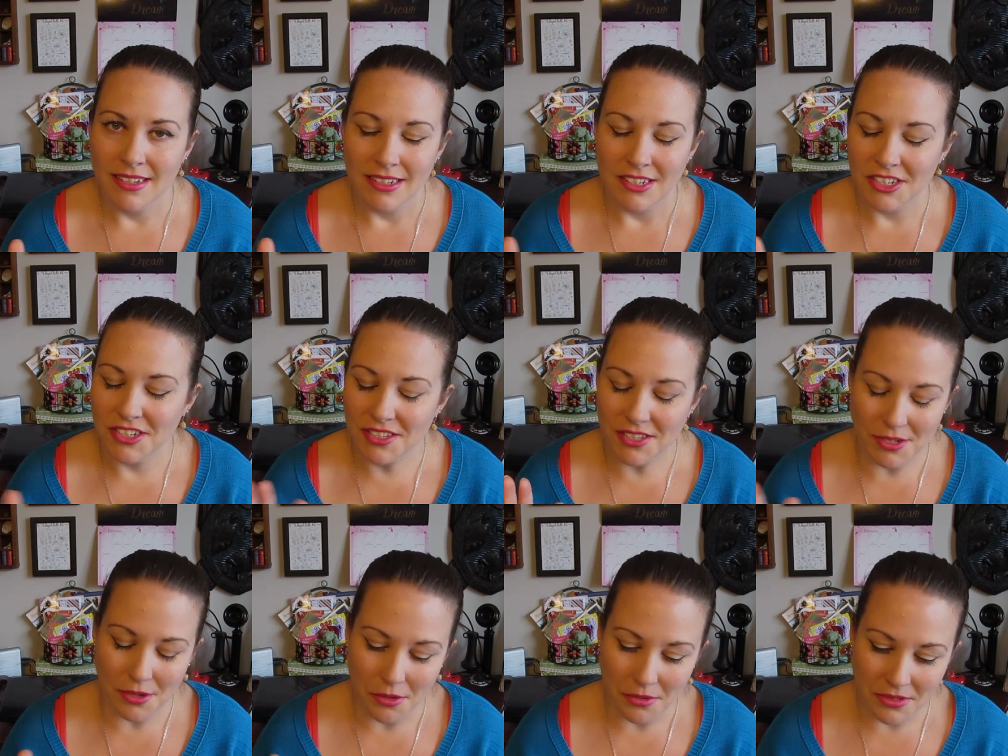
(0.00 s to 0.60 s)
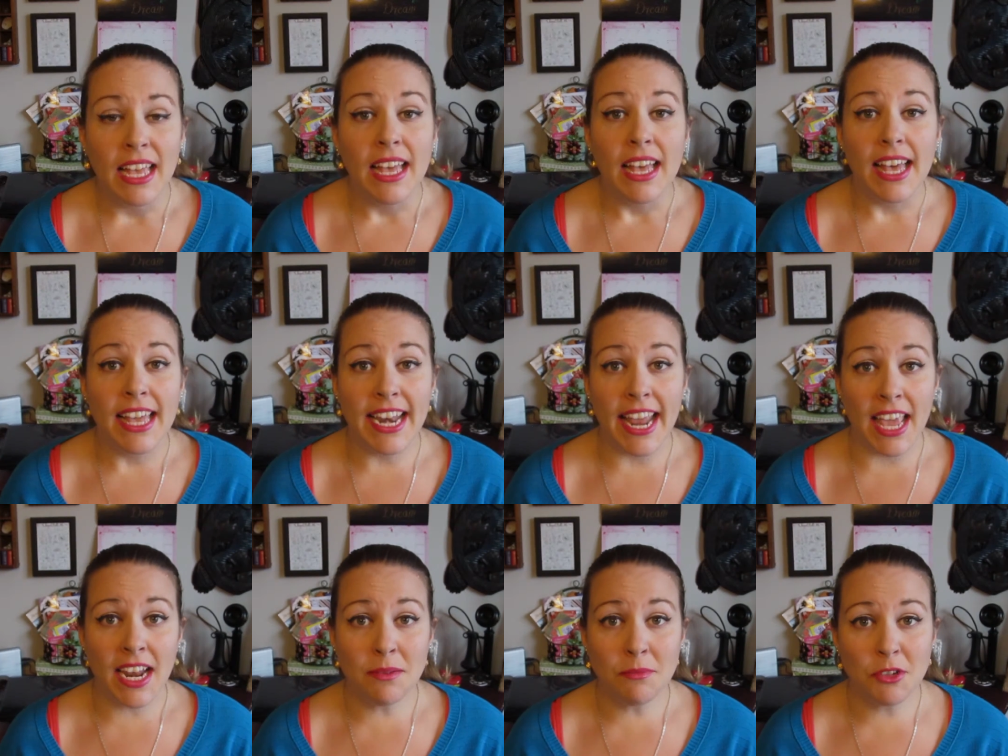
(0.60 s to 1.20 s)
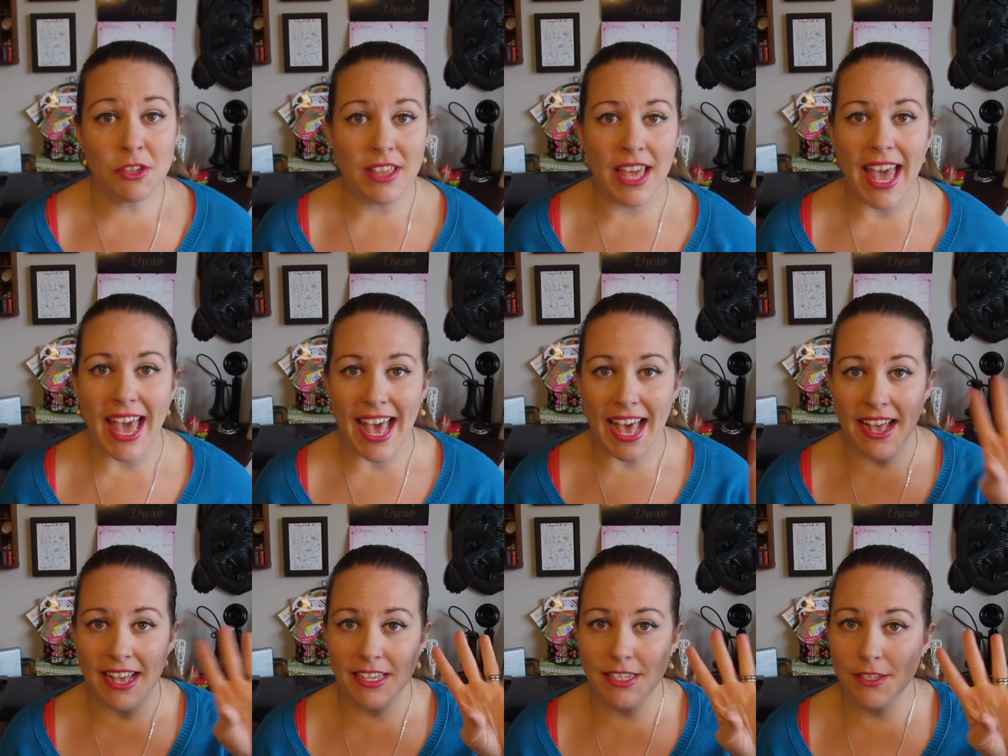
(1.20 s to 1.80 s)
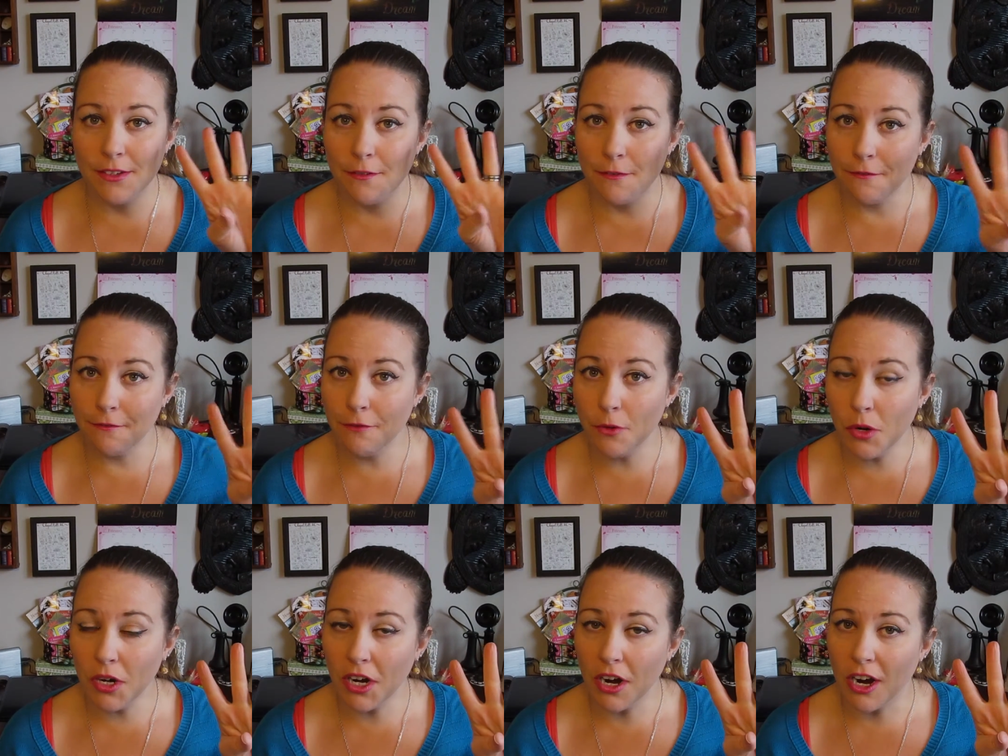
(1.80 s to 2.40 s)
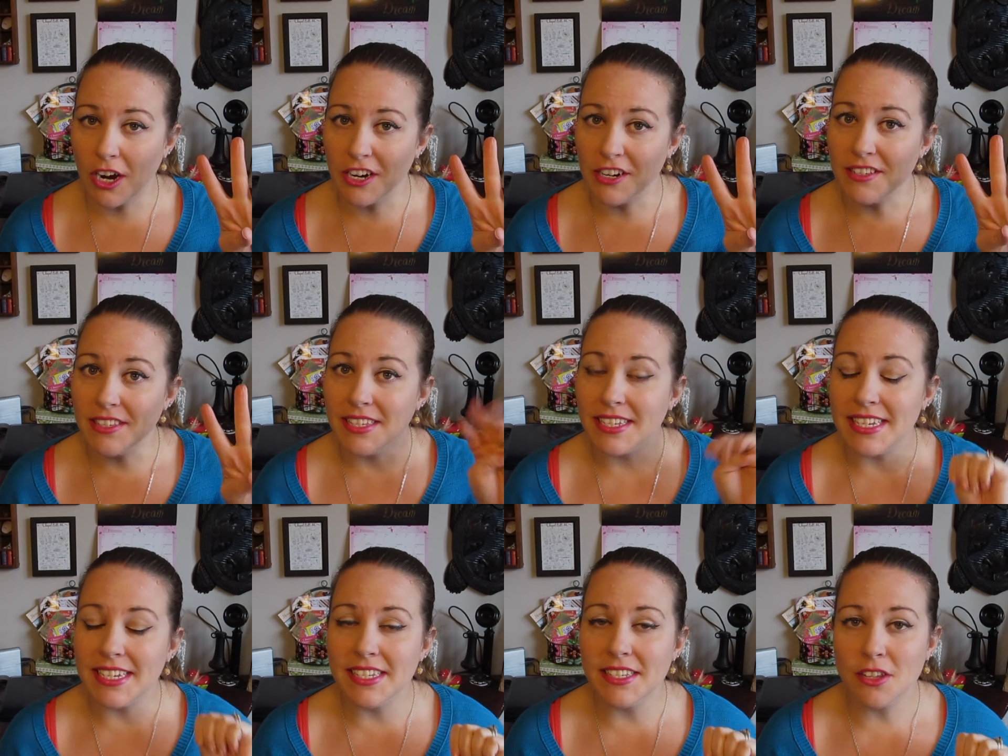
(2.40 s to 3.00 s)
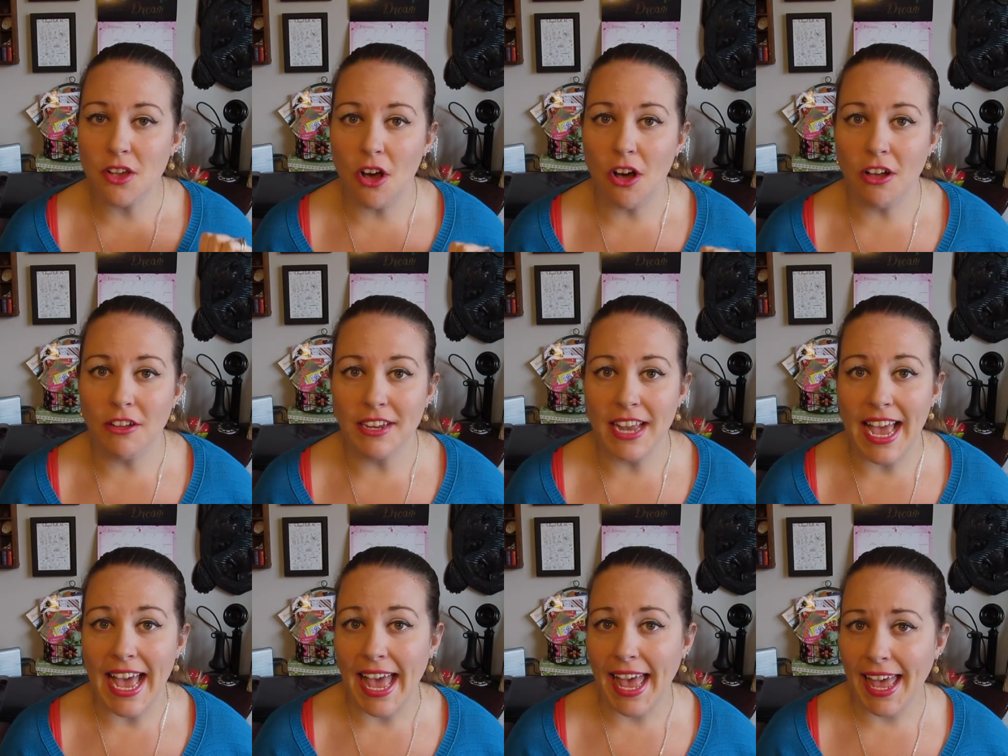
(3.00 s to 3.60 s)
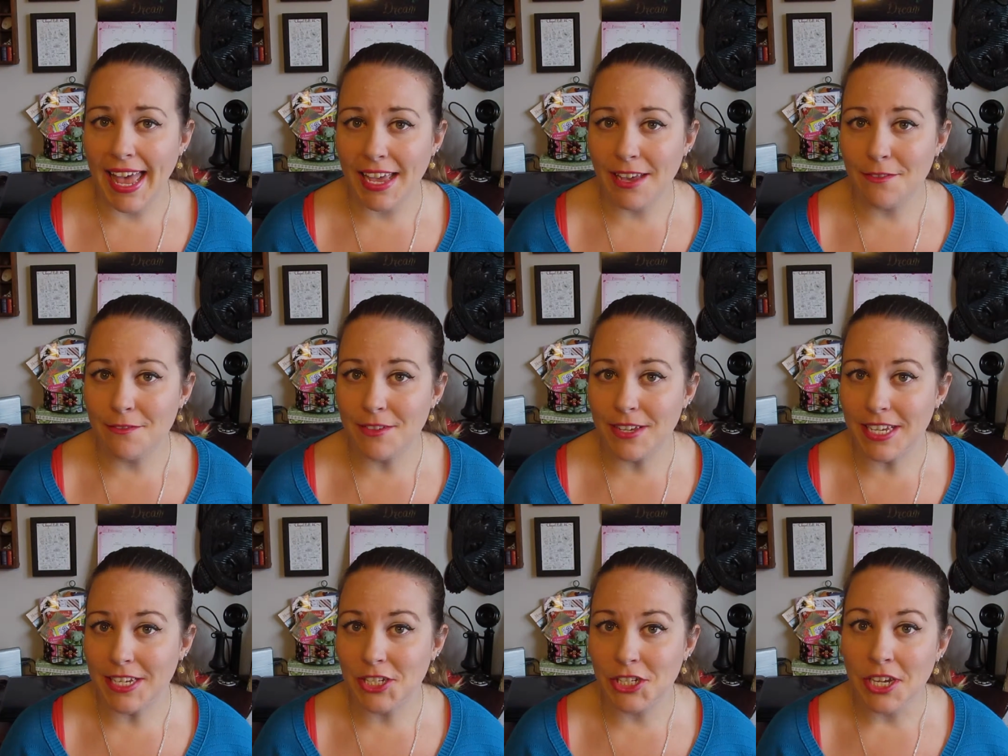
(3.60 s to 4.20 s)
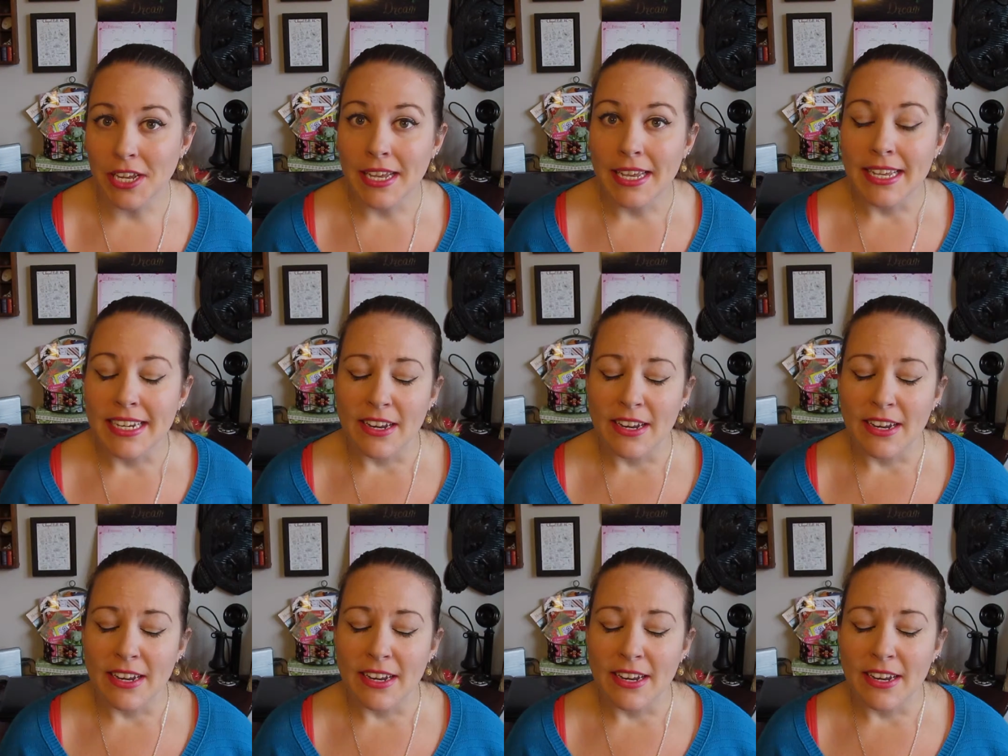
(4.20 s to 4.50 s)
Just don't. An animal that has 4 hearts is called a hagfish.